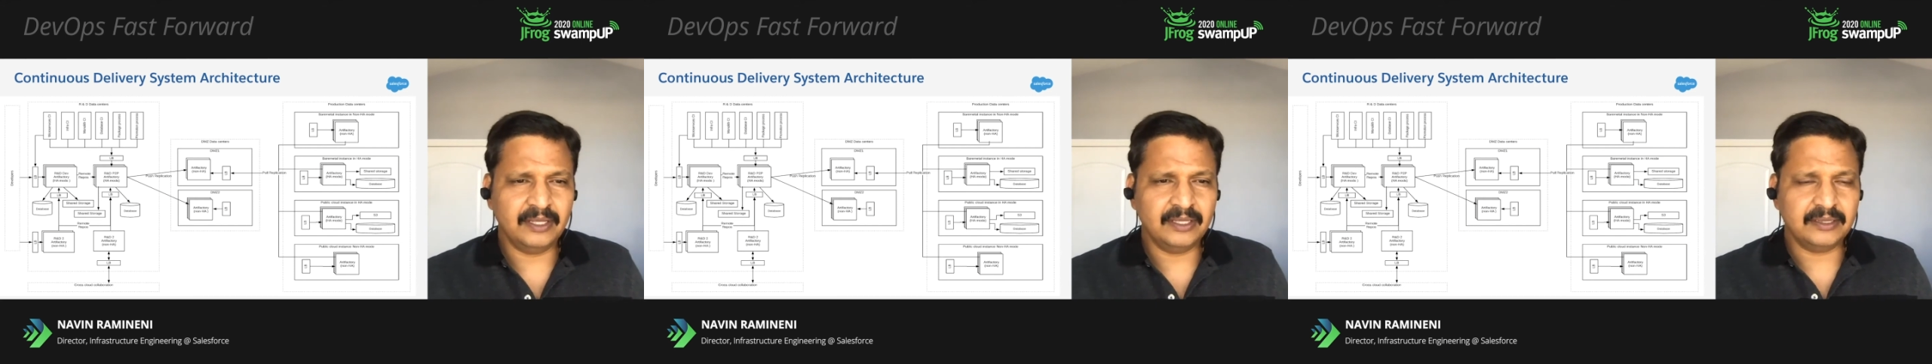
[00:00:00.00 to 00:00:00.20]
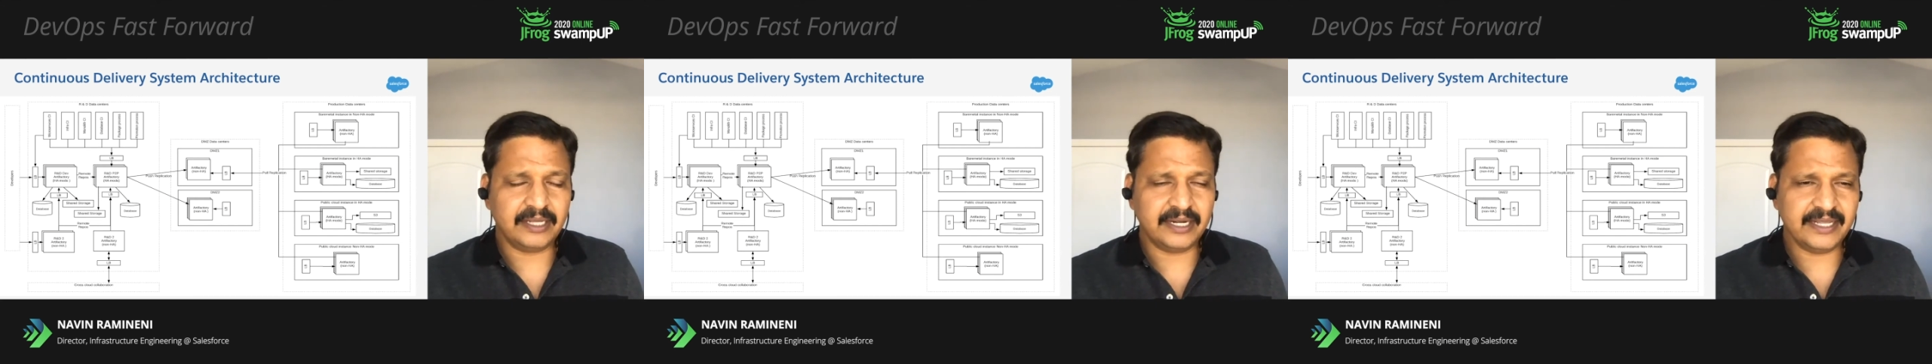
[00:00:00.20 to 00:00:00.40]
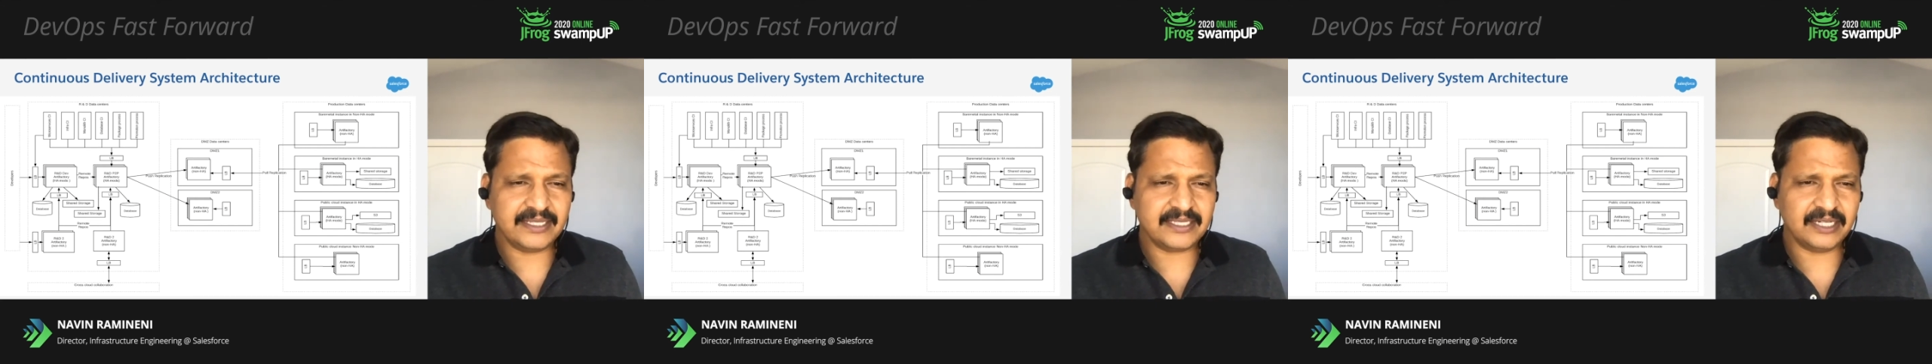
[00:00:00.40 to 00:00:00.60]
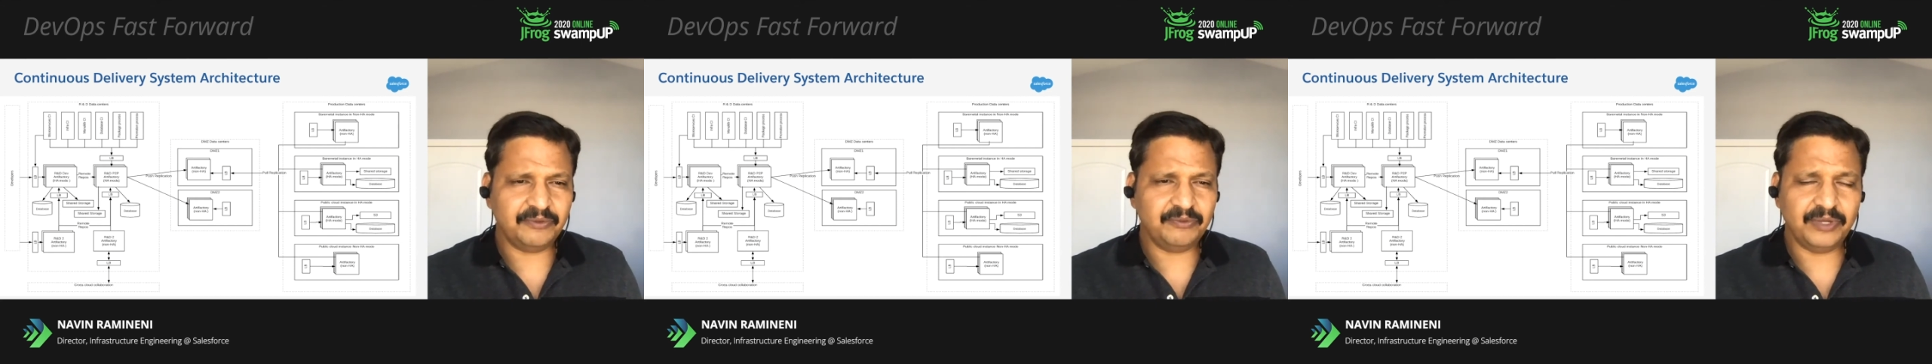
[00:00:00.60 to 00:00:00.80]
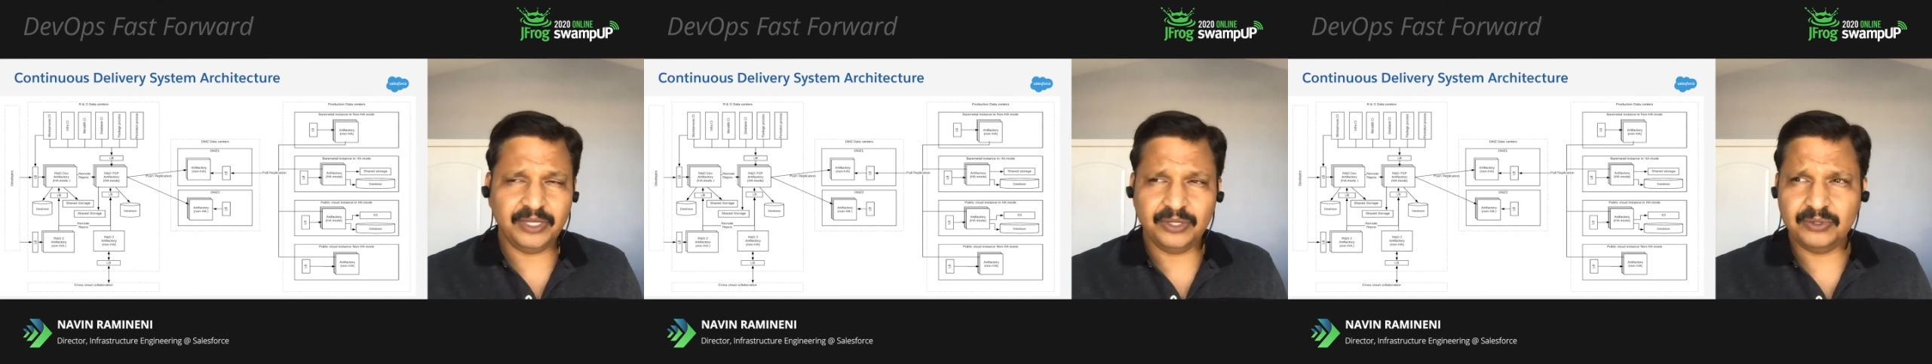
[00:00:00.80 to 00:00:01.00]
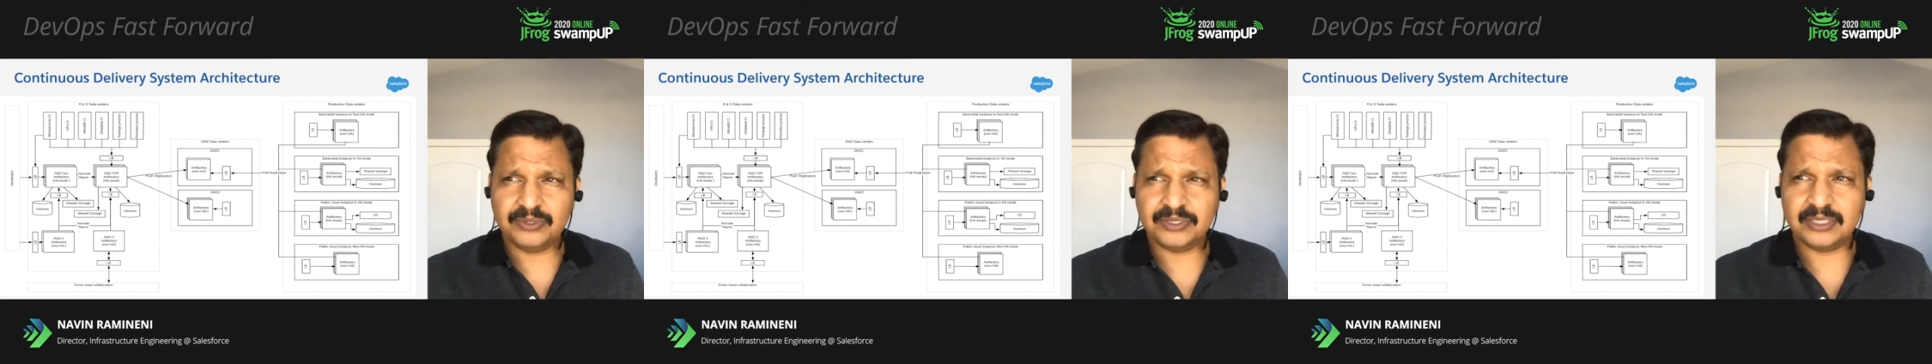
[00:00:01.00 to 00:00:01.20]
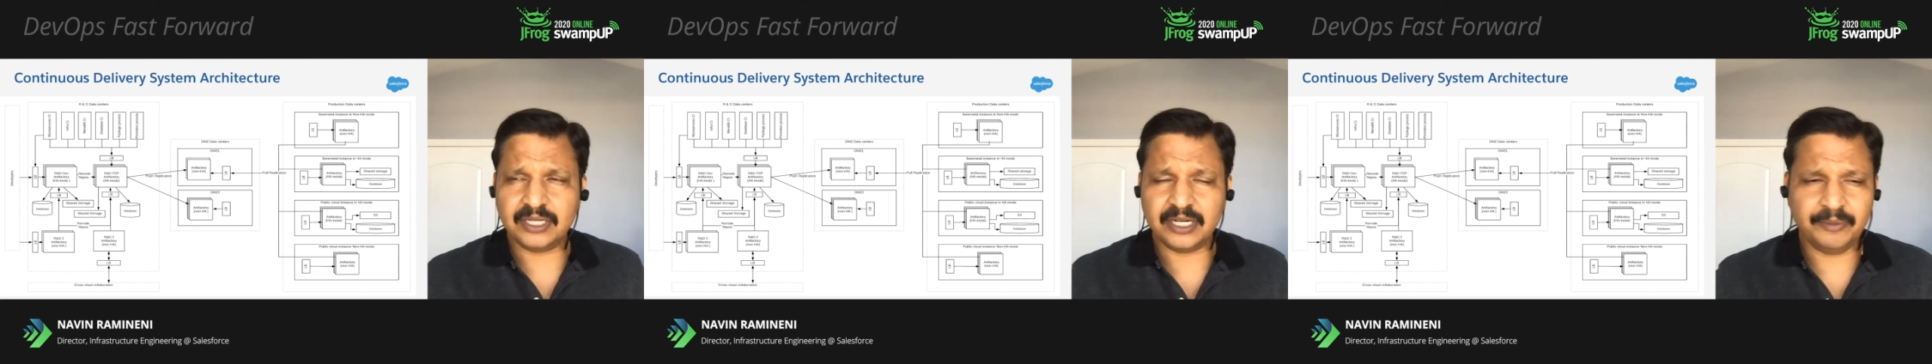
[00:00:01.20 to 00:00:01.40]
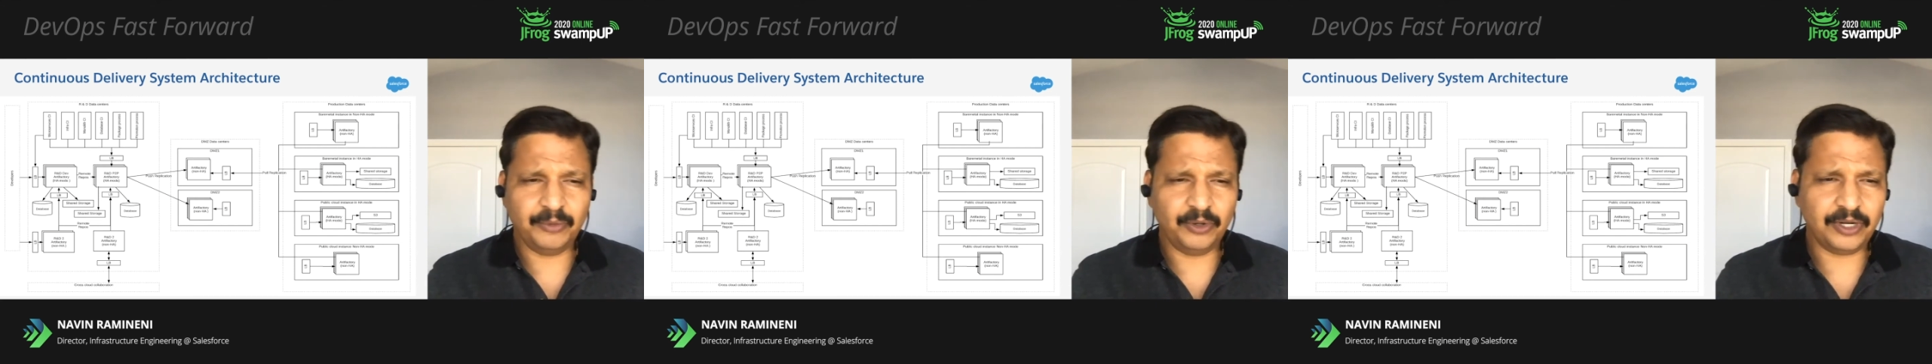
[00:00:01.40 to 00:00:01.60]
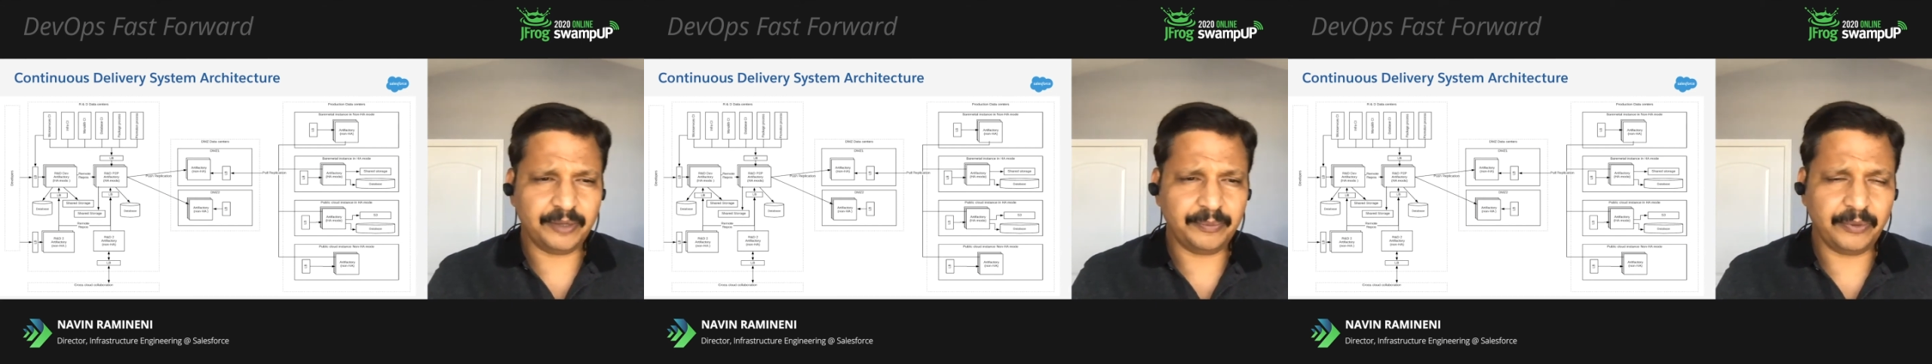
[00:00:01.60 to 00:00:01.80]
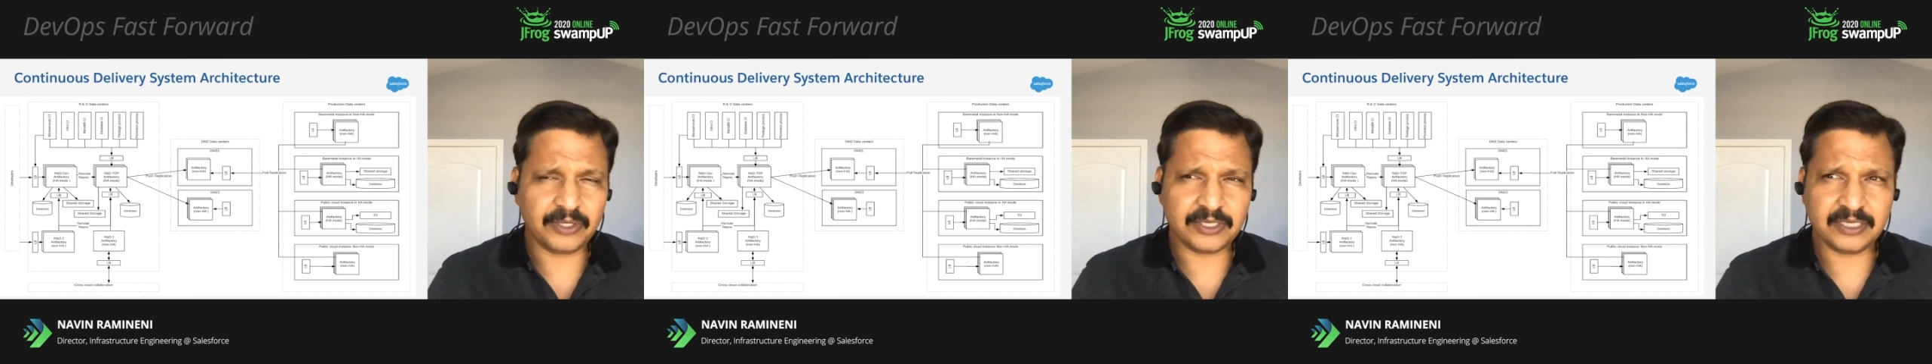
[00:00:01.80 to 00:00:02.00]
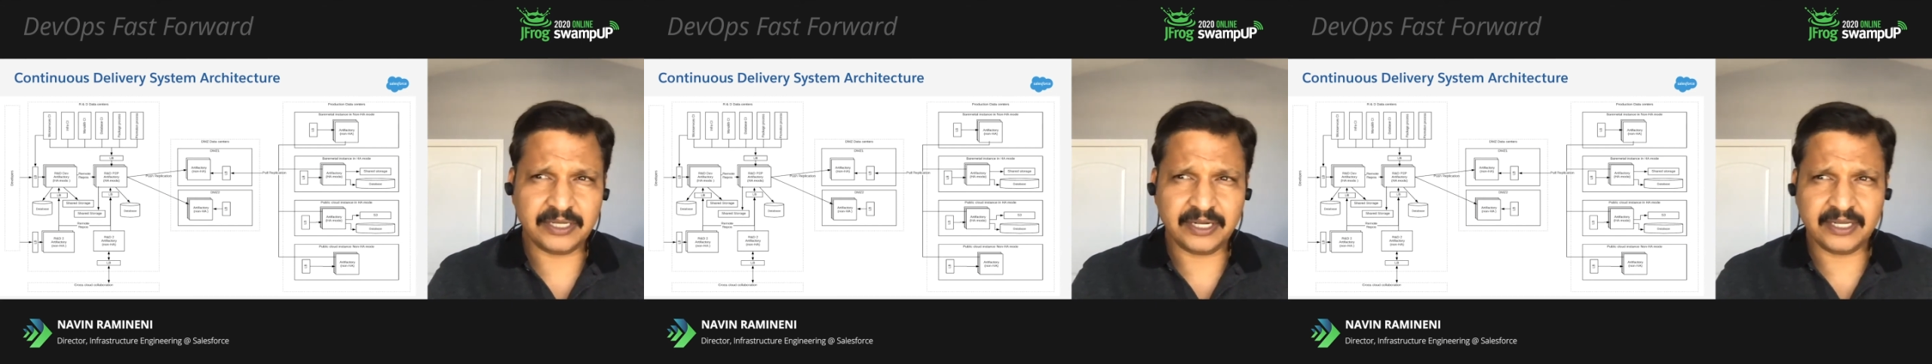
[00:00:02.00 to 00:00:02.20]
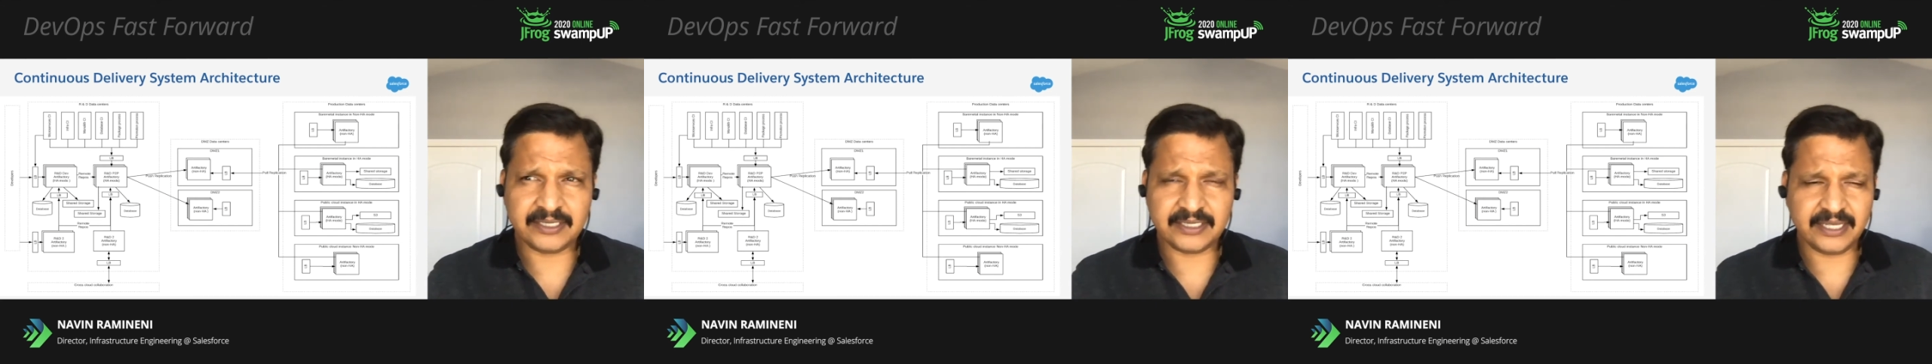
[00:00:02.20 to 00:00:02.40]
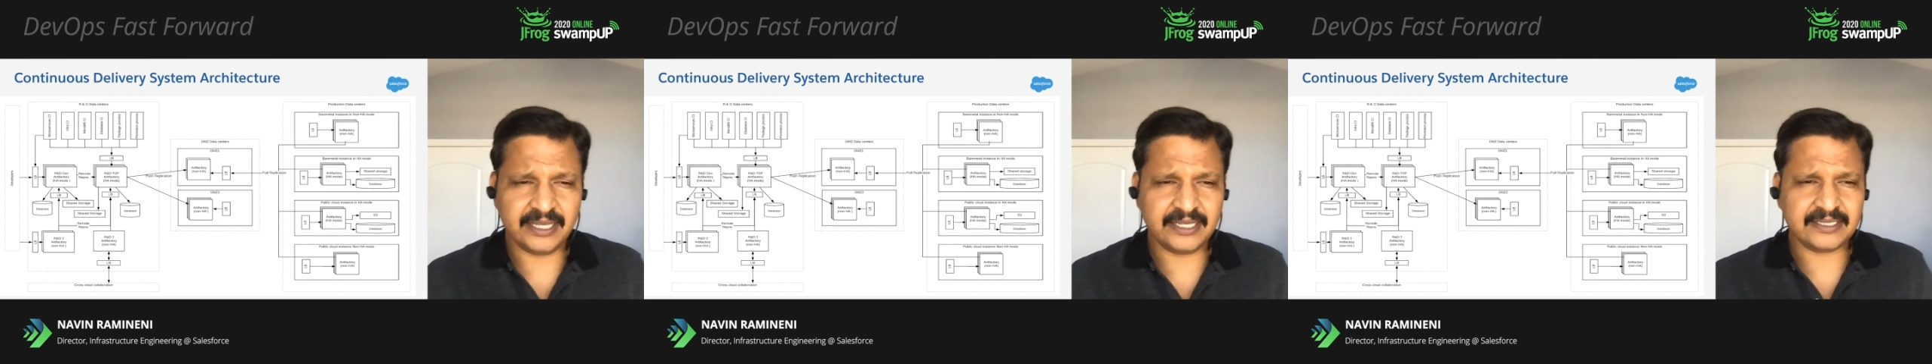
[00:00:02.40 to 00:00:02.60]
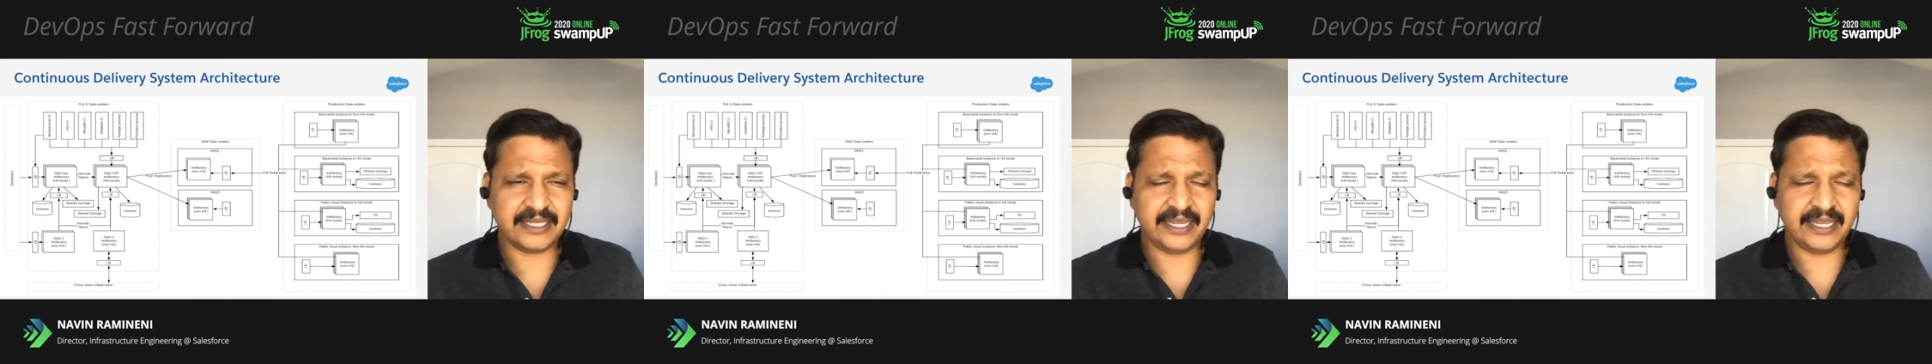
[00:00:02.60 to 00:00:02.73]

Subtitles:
The reason we use remote repositories is